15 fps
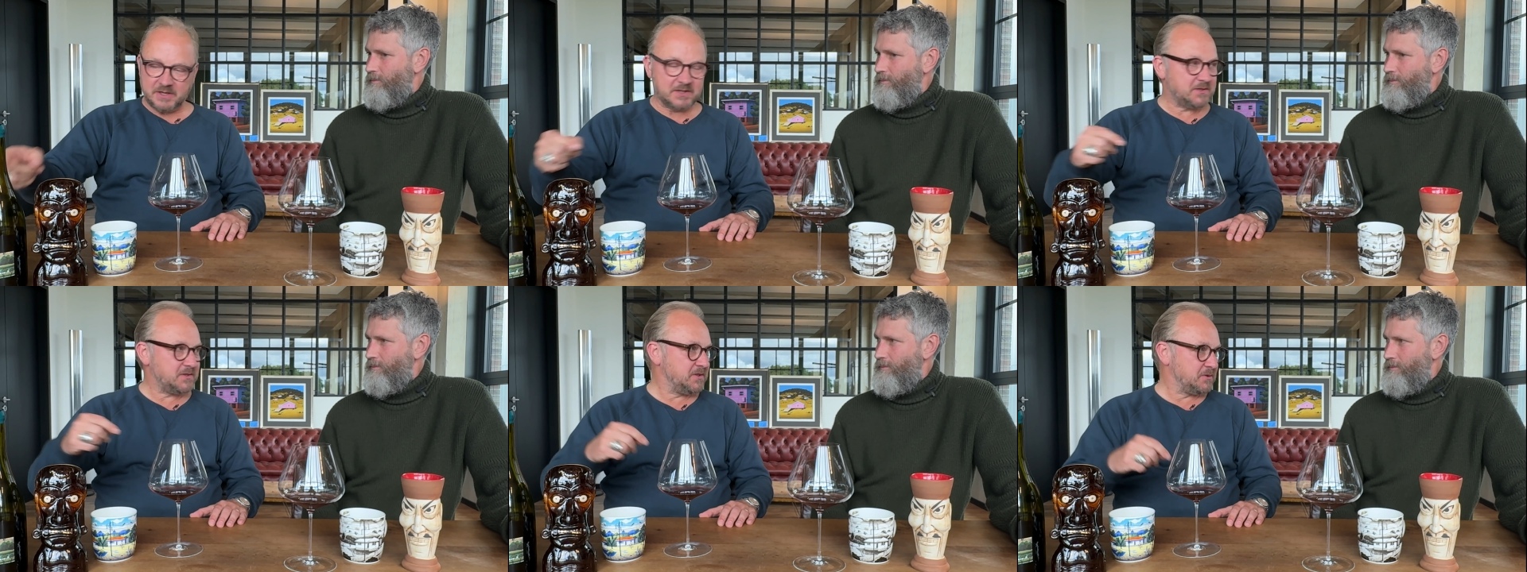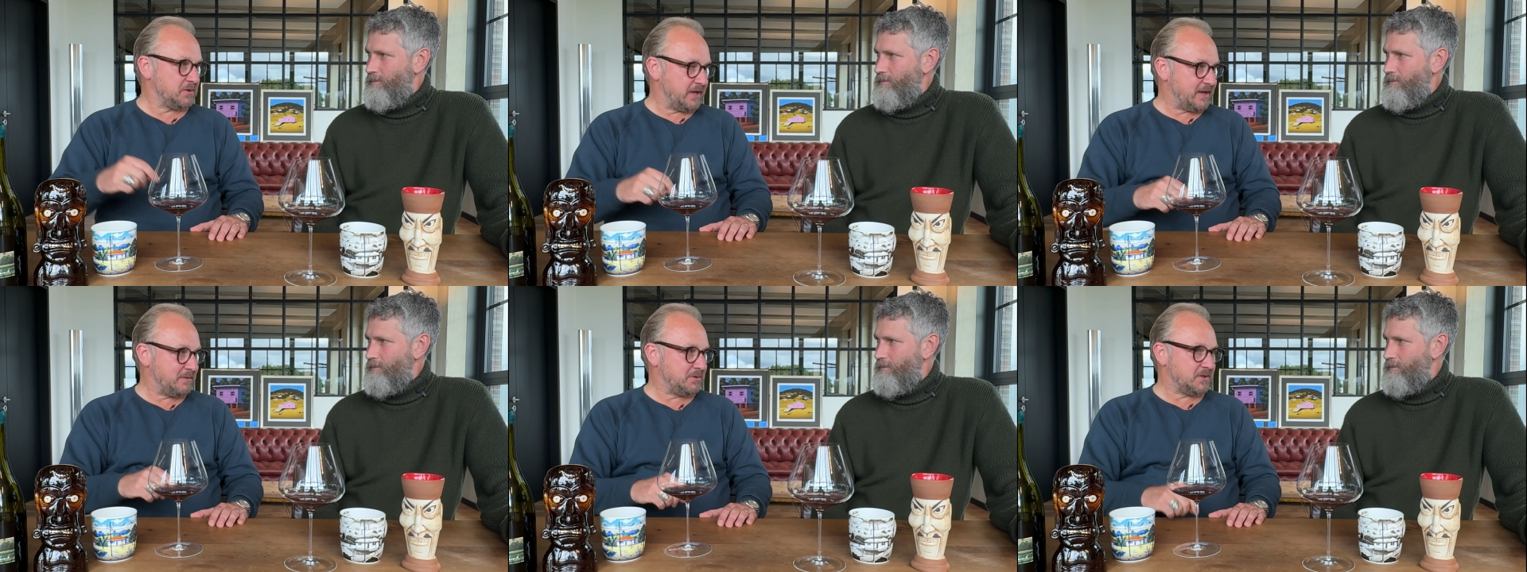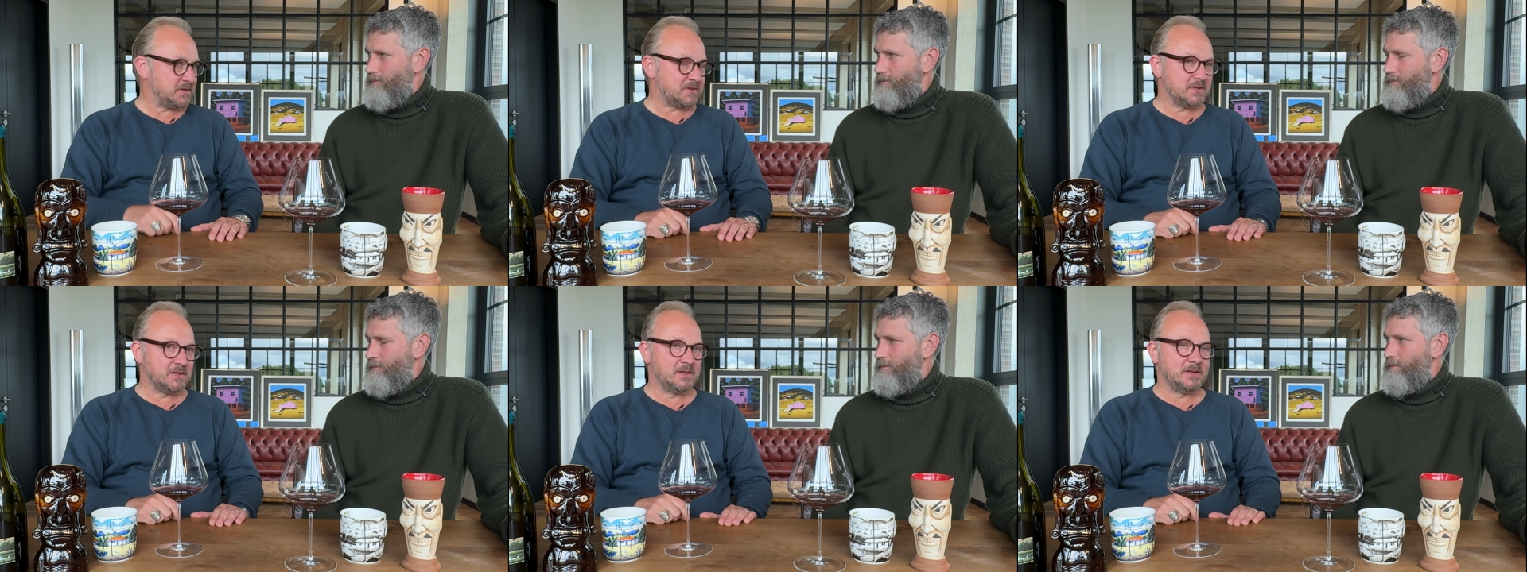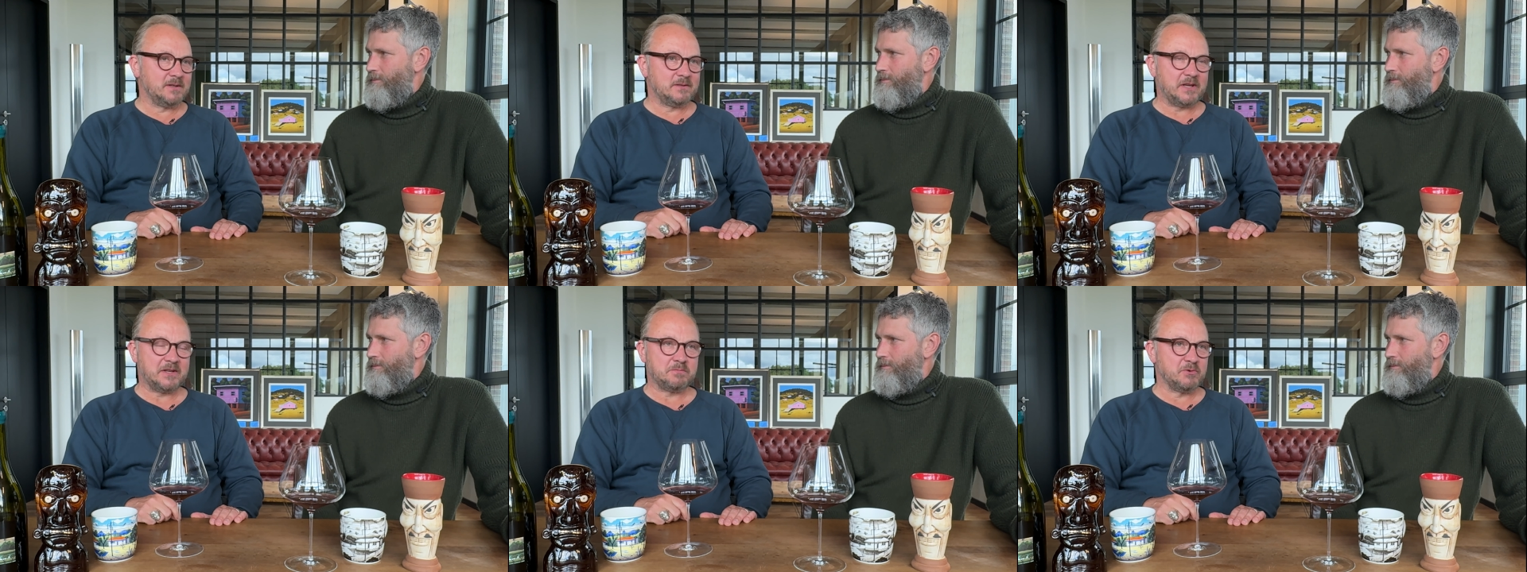Speaker 1: I see your labels,
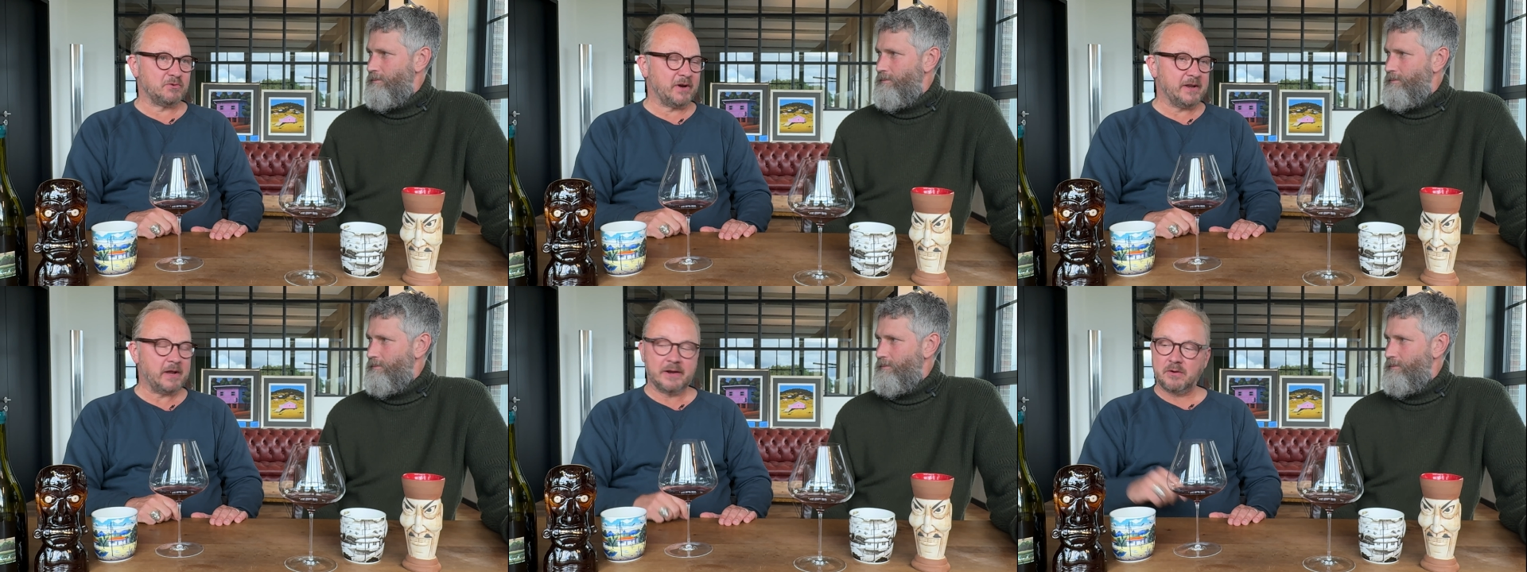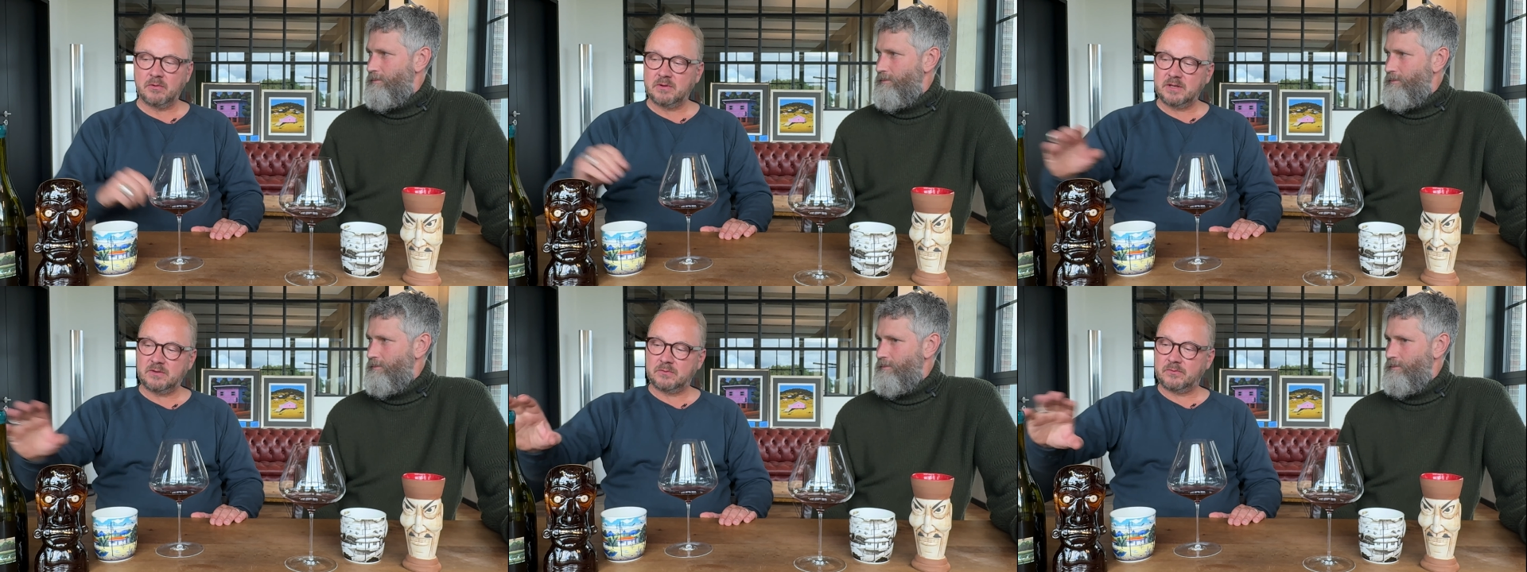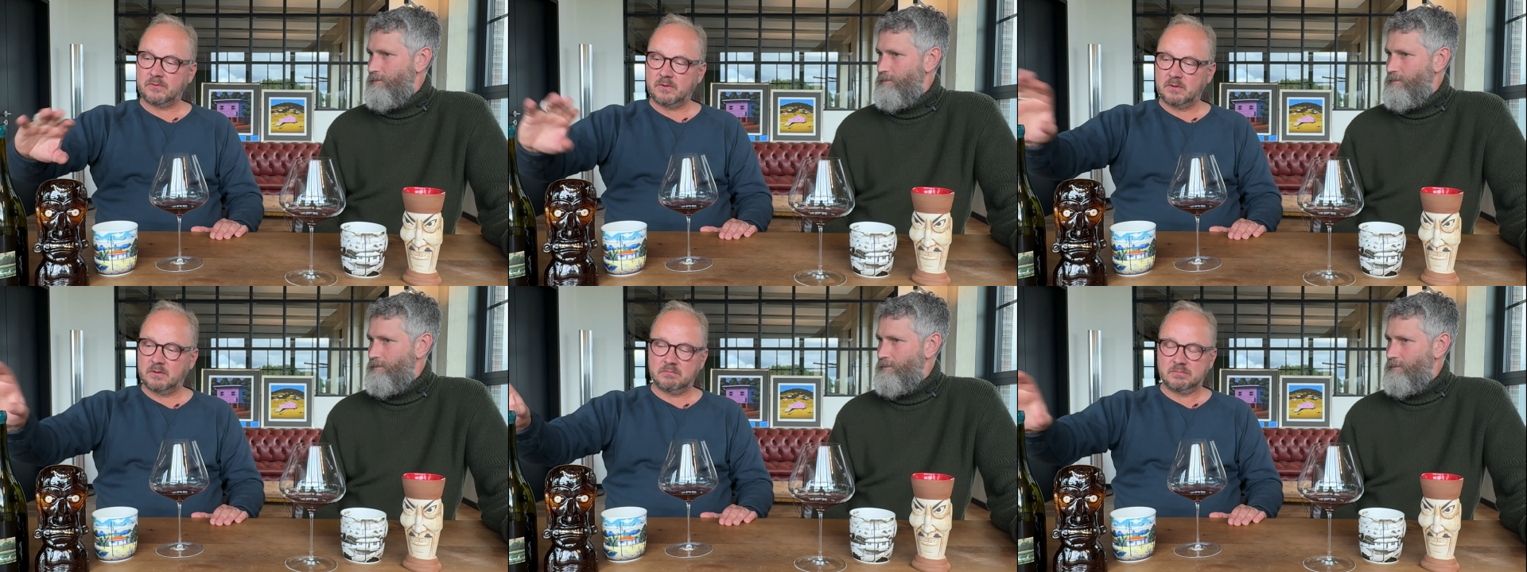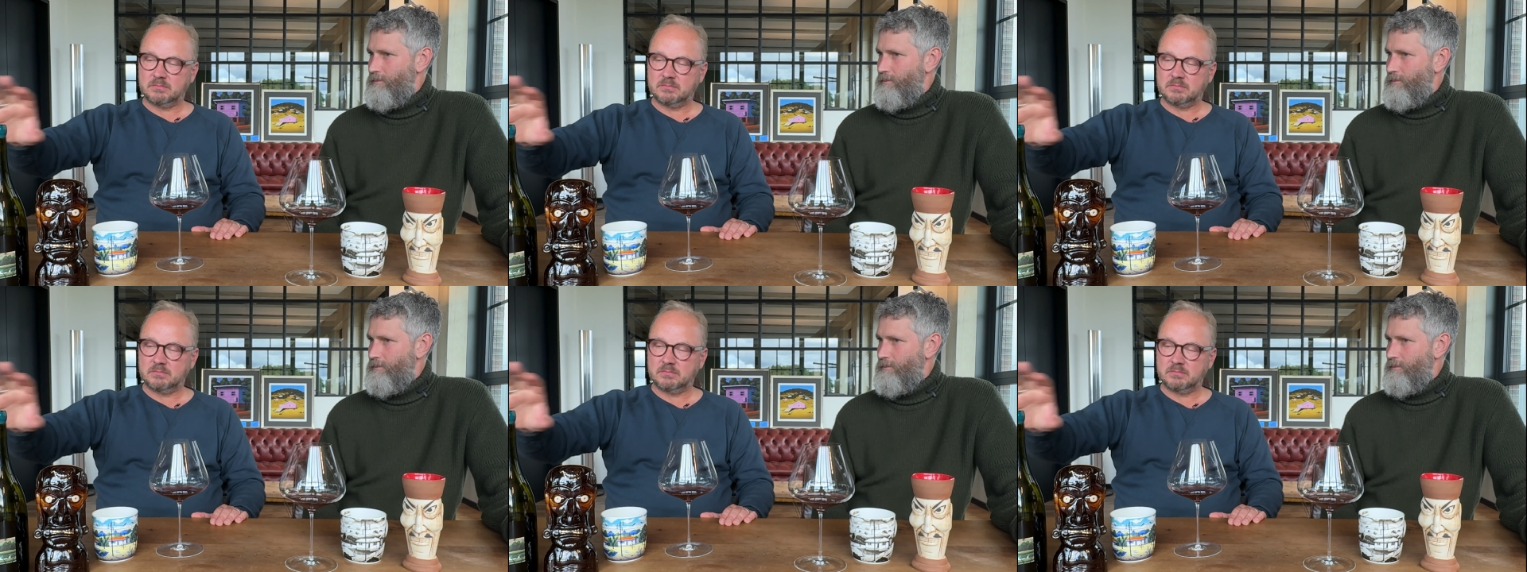takes me right. I don't need to